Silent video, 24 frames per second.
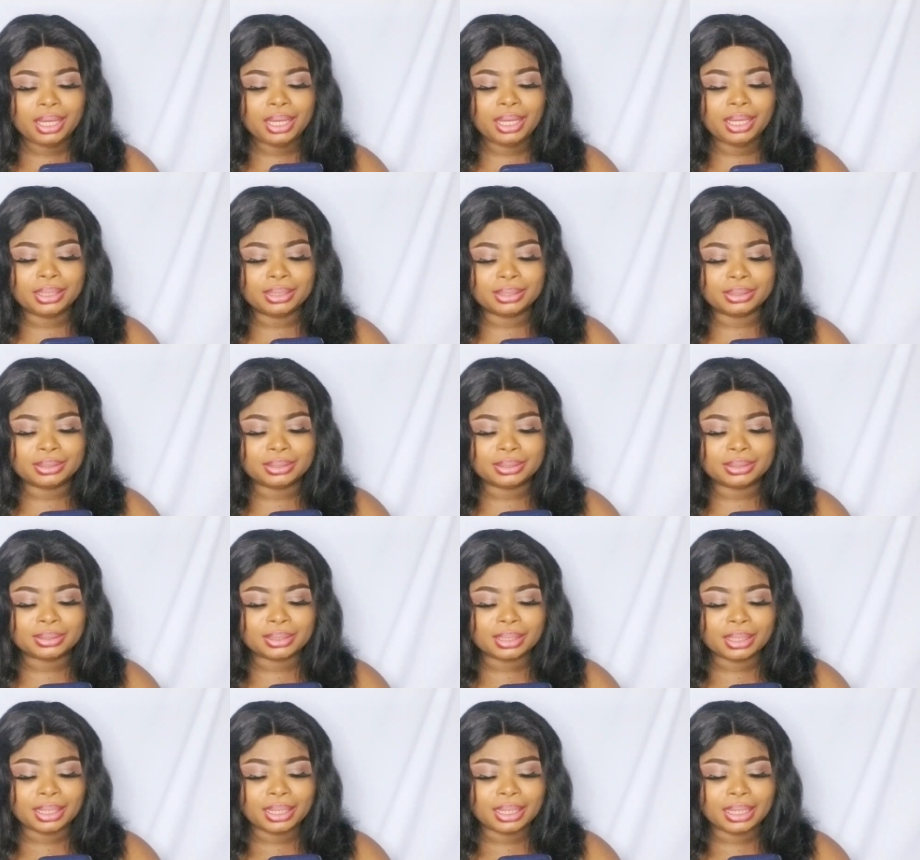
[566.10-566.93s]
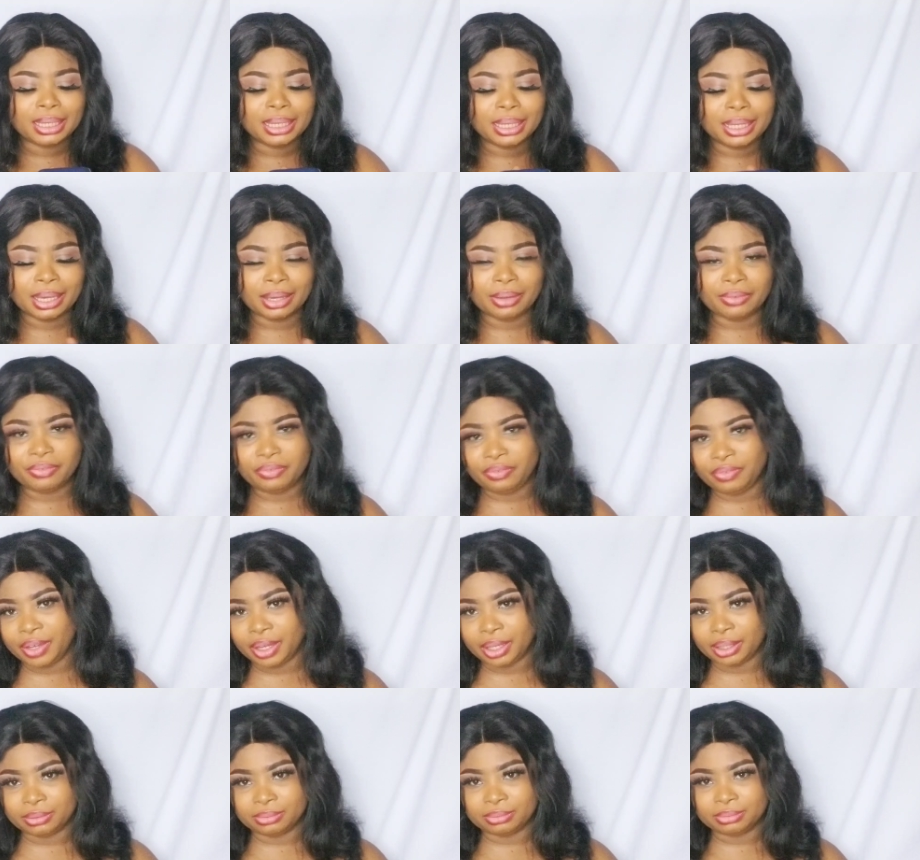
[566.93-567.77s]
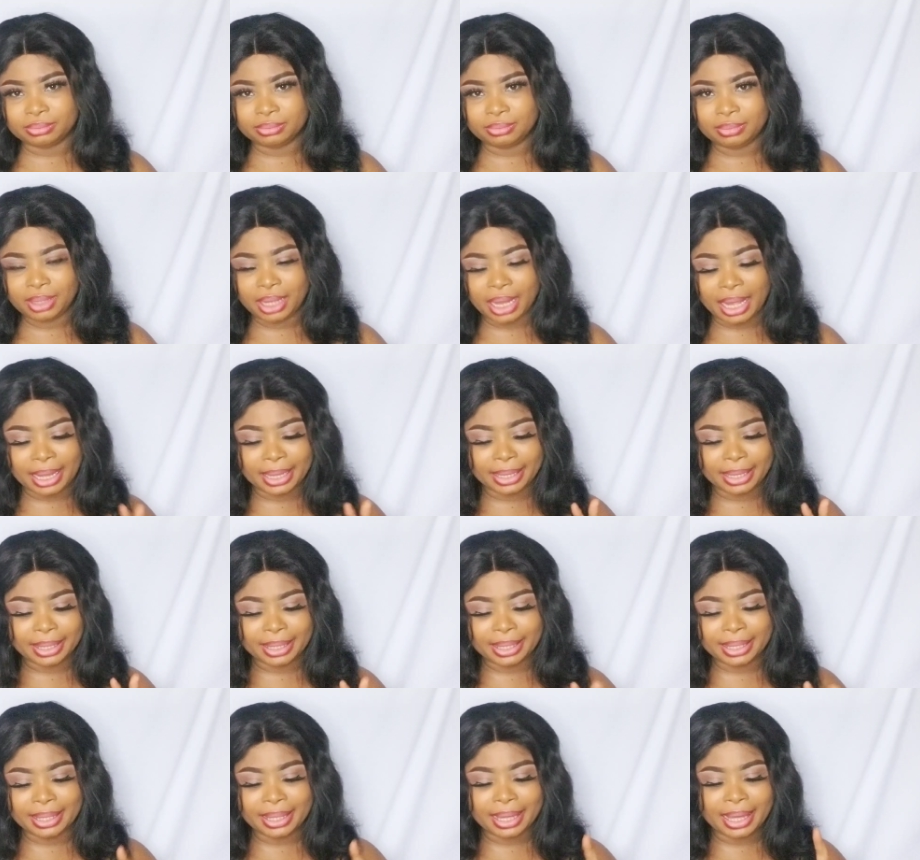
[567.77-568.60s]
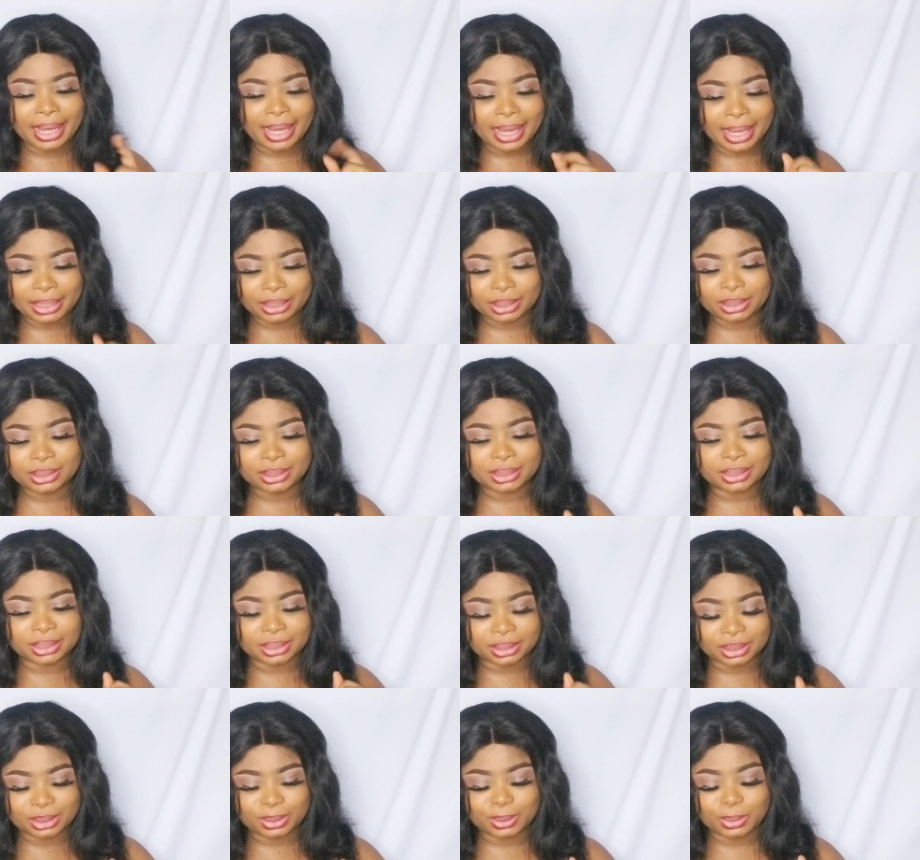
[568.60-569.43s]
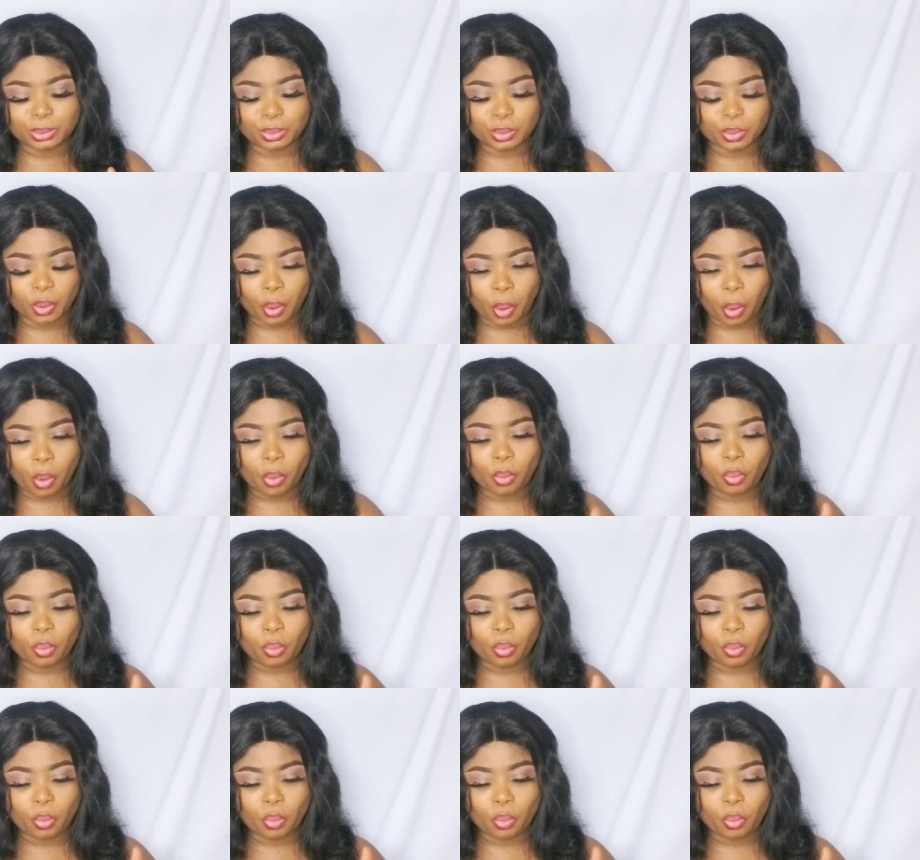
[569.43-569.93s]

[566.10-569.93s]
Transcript: is given like he ate this look